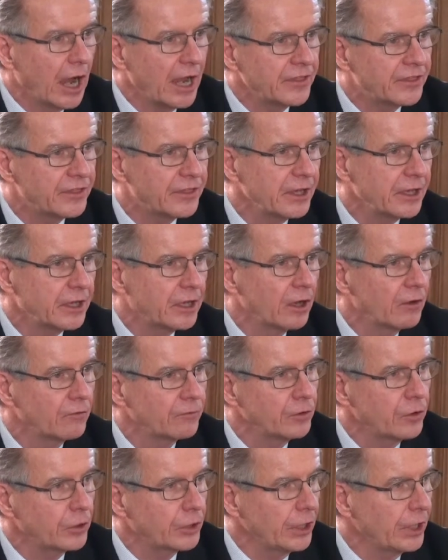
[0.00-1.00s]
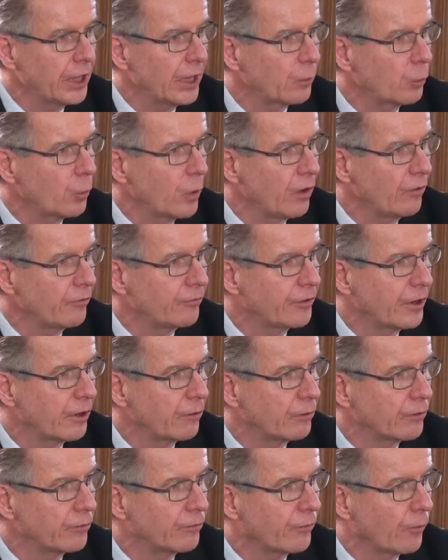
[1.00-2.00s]
I think, of looking at welfare
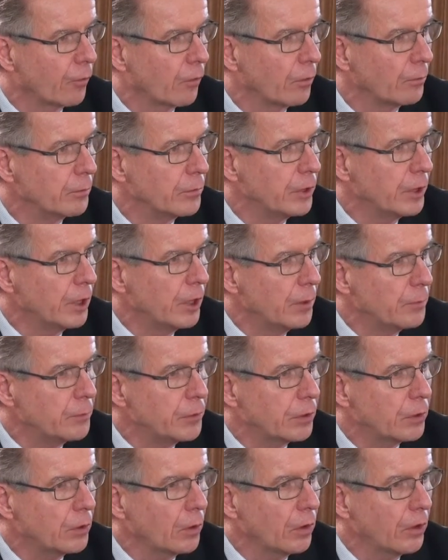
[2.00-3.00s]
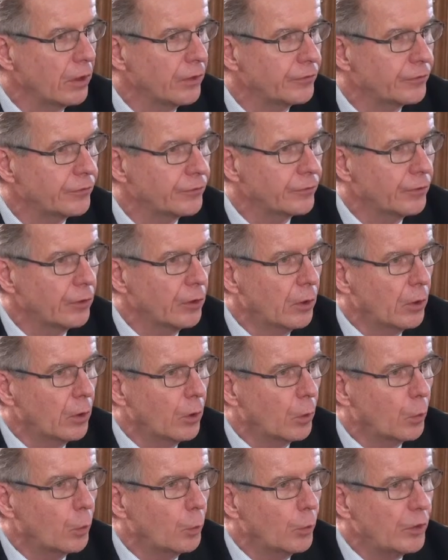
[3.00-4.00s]
reform. Because
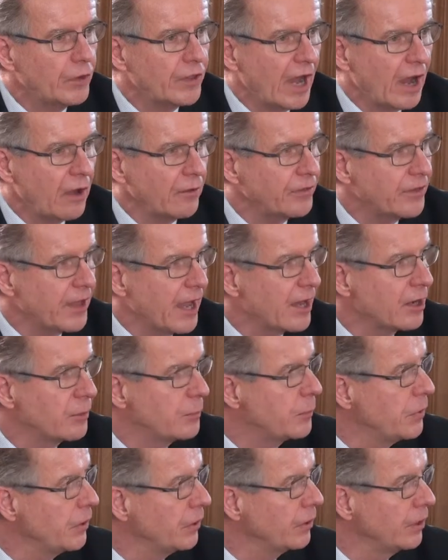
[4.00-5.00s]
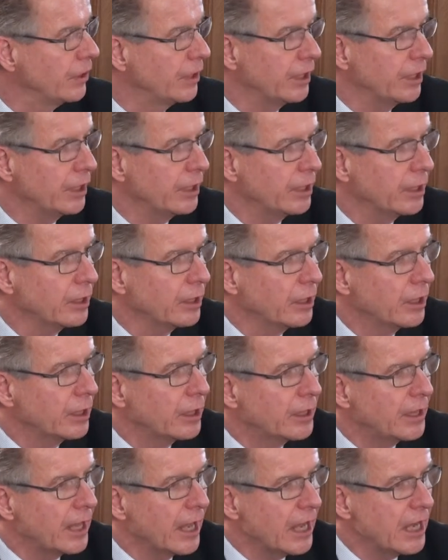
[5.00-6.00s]
without that ability,
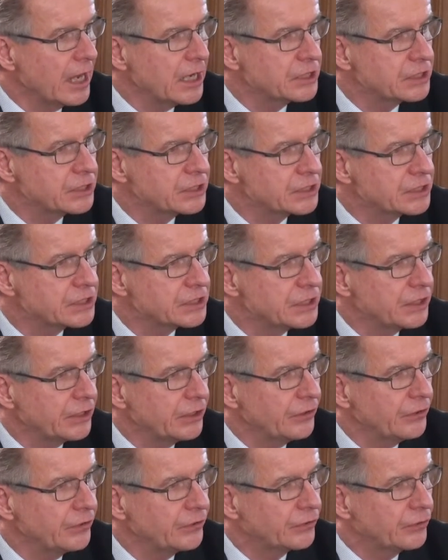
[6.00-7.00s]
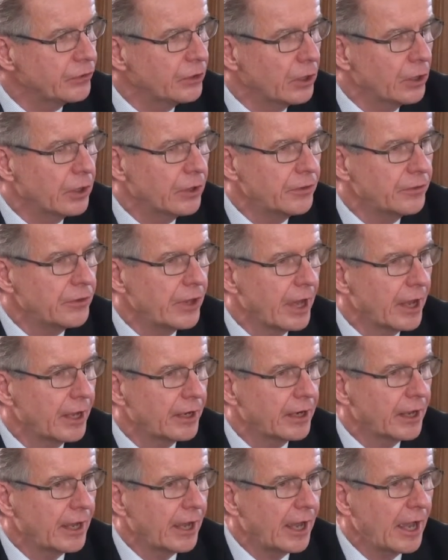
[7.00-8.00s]
agencies
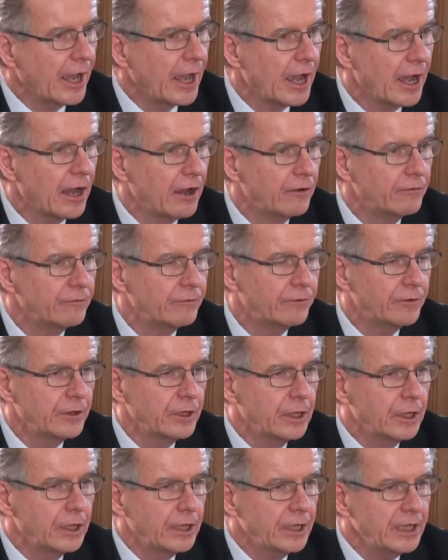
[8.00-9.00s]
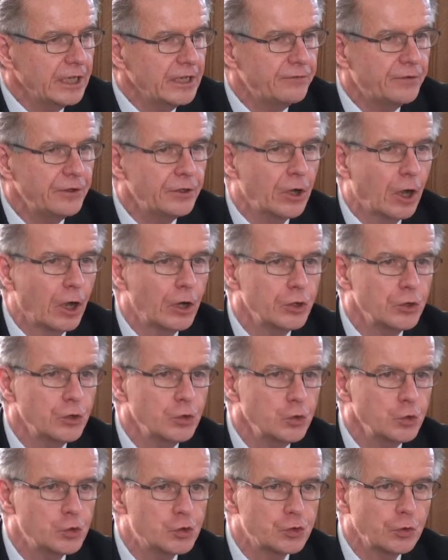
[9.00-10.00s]
that have even a
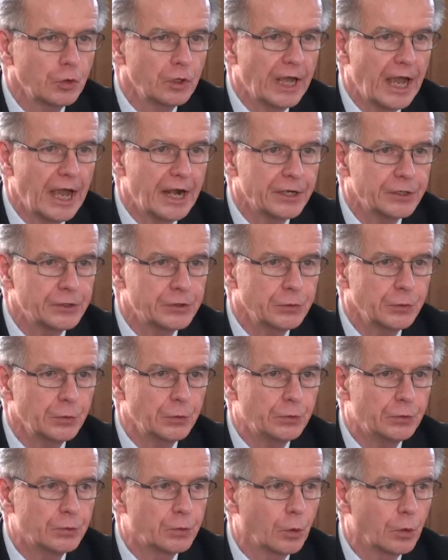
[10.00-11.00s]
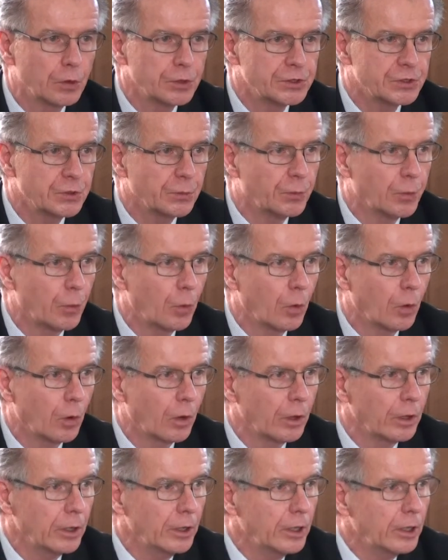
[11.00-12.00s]
neutral attitude towards the
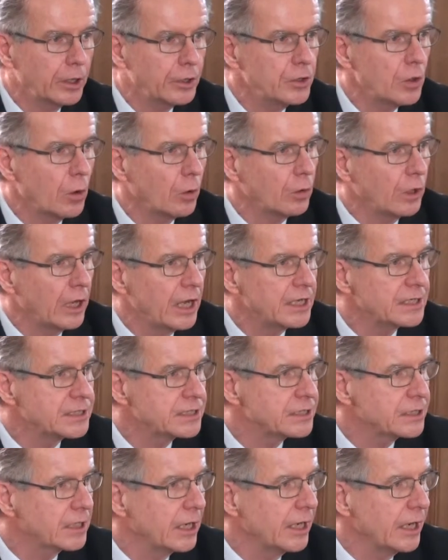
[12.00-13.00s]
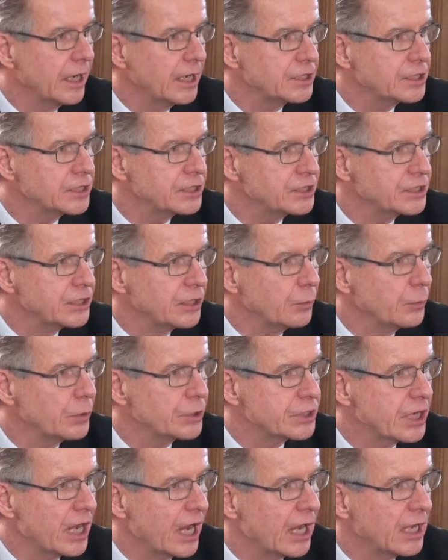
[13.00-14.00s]
poor, no less an agency
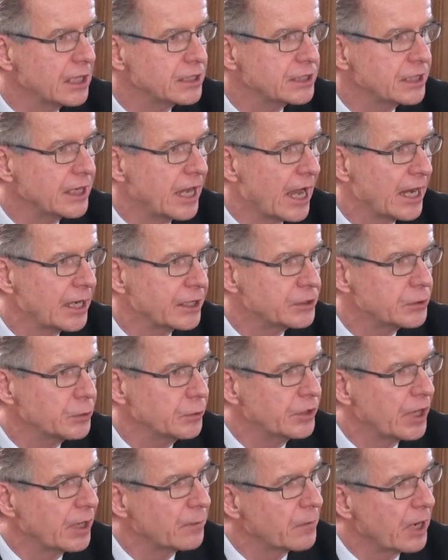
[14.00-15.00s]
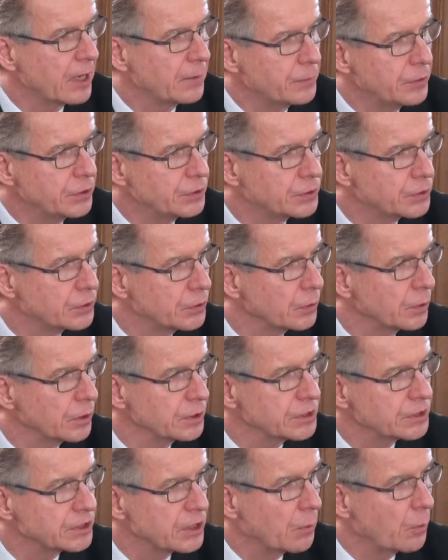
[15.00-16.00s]
which has an attitude that might be
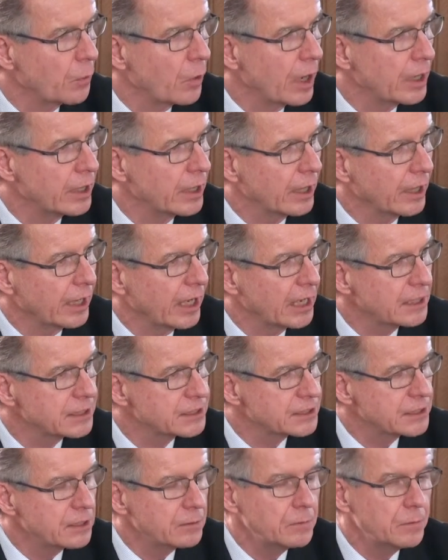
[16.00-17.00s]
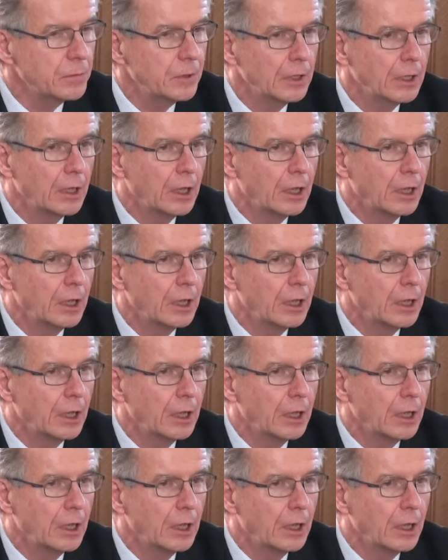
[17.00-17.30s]
skewed somewhat against them,